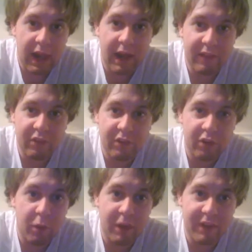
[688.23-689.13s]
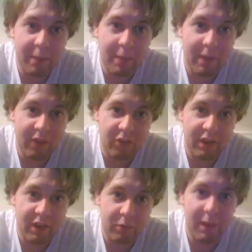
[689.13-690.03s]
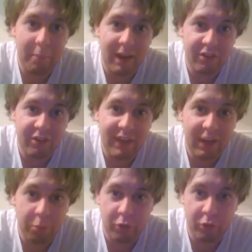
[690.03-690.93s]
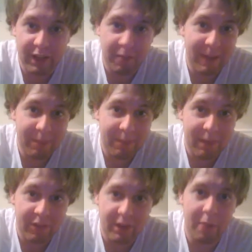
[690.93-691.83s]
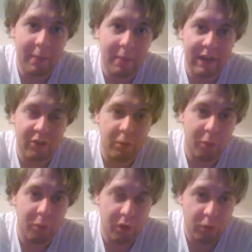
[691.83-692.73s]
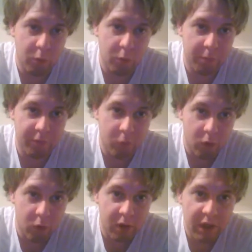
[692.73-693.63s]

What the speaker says: and there's no way to get past the text without mashing the X button like a madman to get back to the point you were before.